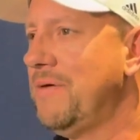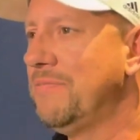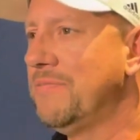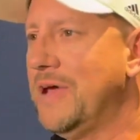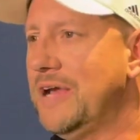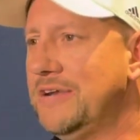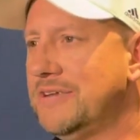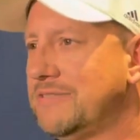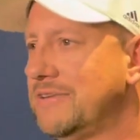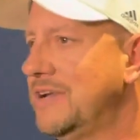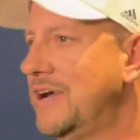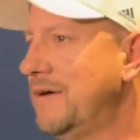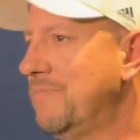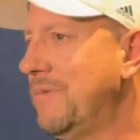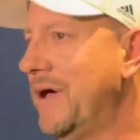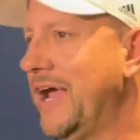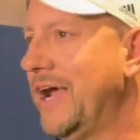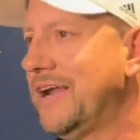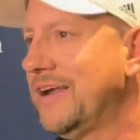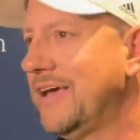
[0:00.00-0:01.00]
and they just in there
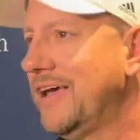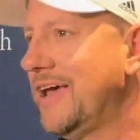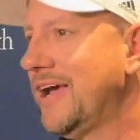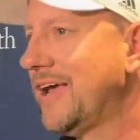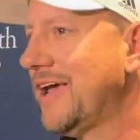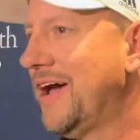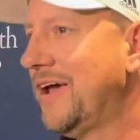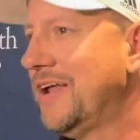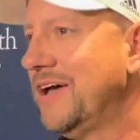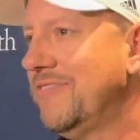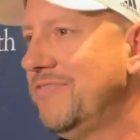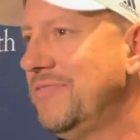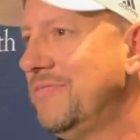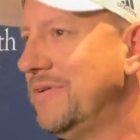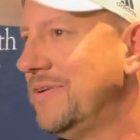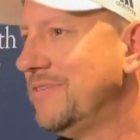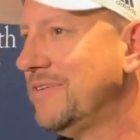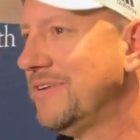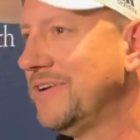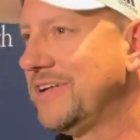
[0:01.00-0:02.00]
banging the heck out of them
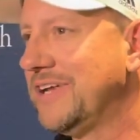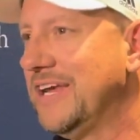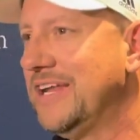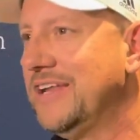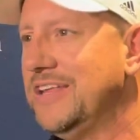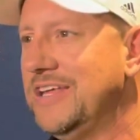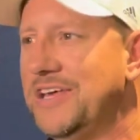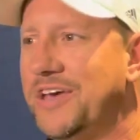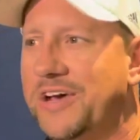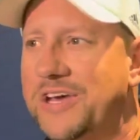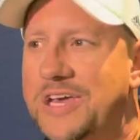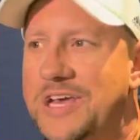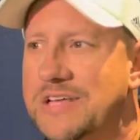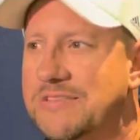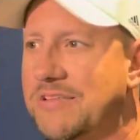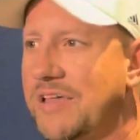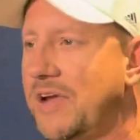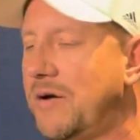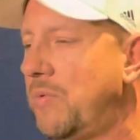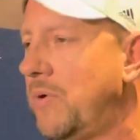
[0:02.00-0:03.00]
and getting the young kids a
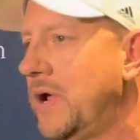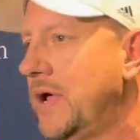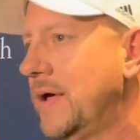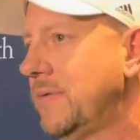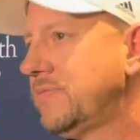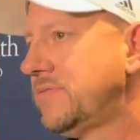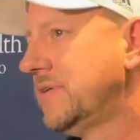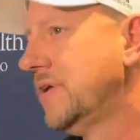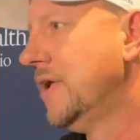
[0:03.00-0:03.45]
lot of reps.